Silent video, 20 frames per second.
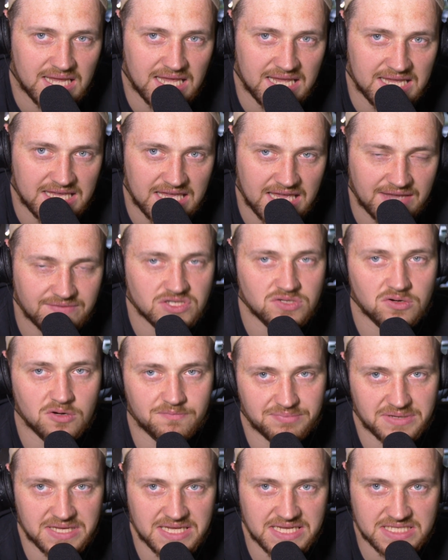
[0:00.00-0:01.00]
it gives you
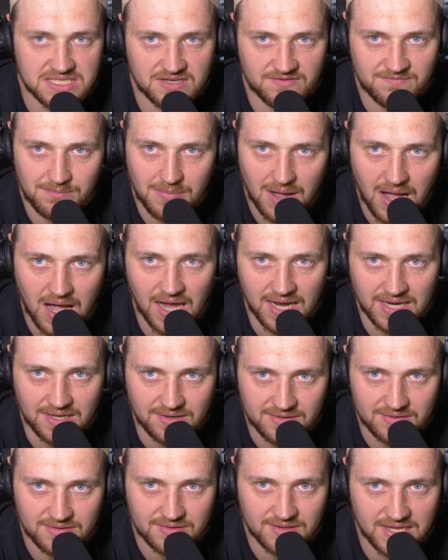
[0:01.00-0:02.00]
a peace of
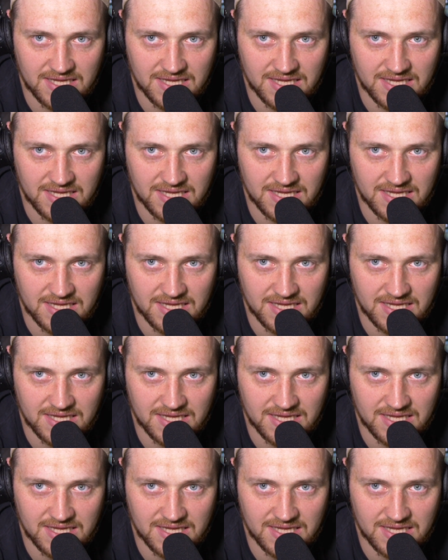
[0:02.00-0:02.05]
mind.